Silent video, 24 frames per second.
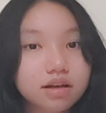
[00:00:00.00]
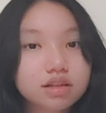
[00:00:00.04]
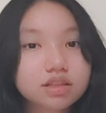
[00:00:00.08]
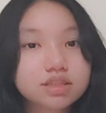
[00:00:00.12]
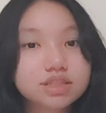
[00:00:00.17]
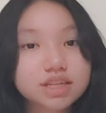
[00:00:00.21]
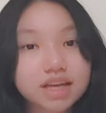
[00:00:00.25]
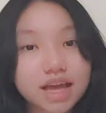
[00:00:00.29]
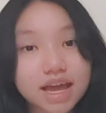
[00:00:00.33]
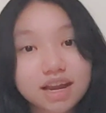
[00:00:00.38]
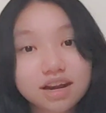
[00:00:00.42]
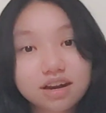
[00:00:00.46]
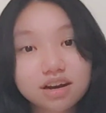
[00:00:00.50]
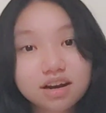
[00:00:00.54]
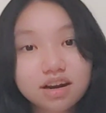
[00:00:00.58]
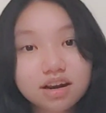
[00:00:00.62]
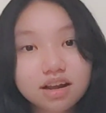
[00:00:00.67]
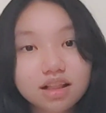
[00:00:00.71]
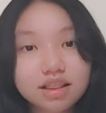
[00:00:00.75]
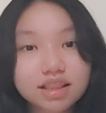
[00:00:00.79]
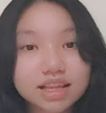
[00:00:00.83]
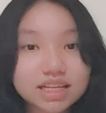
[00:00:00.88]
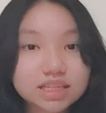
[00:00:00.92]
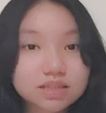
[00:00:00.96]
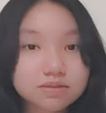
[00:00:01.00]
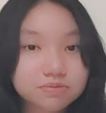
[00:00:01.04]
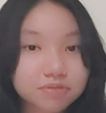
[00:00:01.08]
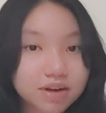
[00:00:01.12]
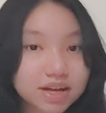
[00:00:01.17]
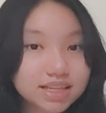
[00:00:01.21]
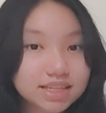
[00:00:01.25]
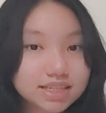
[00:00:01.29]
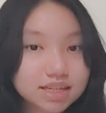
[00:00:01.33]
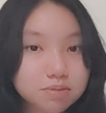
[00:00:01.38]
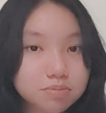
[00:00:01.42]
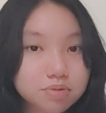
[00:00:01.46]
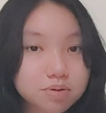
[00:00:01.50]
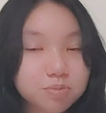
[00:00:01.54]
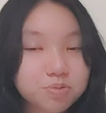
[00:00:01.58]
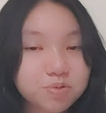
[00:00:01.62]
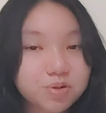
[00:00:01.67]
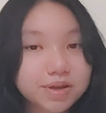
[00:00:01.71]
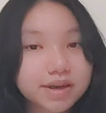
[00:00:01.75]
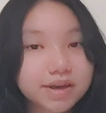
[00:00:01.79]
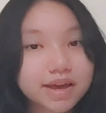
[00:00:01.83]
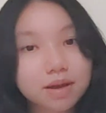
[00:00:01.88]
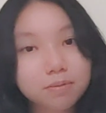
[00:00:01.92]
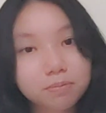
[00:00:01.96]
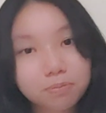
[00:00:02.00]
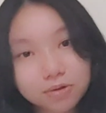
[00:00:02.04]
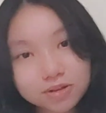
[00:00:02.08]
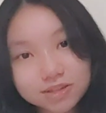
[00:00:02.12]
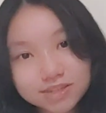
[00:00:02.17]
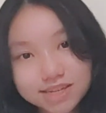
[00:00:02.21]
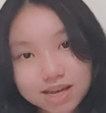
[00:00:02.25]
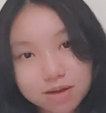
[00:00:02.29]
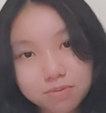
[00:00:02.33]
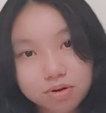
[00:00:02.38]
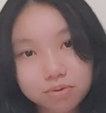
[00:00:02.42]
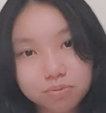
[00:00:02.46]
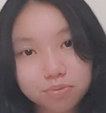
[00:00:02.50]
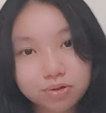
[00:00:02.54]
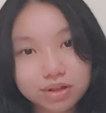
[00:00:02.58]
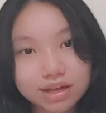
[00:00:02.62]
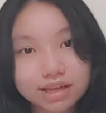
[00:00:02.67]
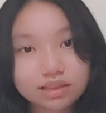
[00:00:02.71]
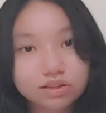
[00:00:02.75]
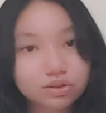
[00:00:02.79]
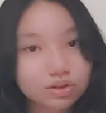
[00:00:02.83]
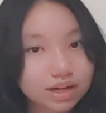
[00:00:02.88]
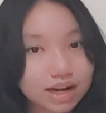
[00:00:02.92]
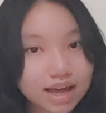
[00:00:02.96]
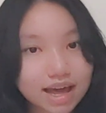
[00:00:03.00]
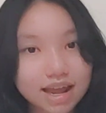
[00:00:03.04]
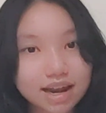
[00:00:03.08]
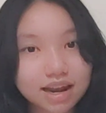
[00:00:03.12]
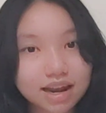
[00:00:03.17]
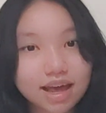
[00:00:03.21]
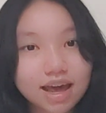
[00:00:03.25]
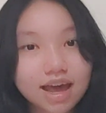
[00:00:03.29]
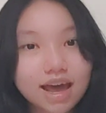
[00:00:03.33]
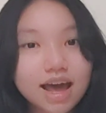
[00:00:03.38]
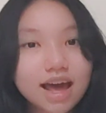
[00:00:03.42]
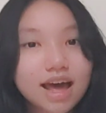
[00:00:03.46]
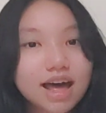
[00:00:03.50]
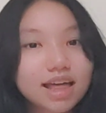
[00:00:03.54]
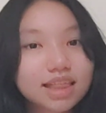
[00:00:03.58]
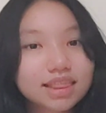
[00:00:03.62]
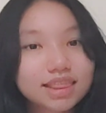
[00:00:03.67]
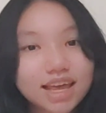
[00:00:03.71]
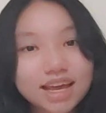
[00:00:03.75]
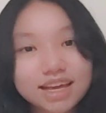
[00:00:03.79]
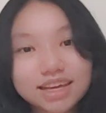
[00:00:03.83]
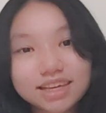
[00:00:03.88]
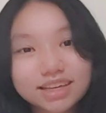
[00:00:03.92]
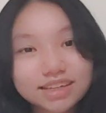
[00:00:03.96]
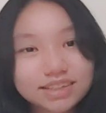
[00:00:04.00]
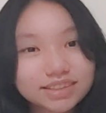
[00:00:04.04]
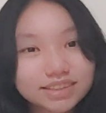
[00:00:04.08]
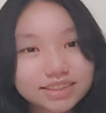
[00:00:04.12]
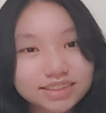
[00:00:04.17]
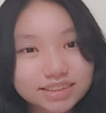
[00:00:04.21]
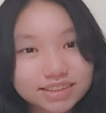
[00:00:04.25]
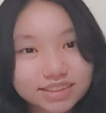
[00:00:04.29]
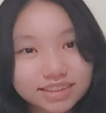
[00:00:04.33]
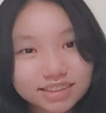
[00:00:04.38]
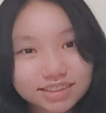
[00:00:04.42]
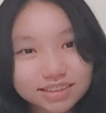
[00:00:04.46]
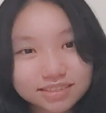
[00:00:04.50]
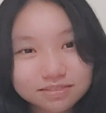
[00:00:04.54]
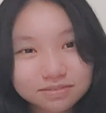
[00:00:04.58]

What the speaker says: Together, let's fight cyberbullying and put cyberbullying to an end. Thank you!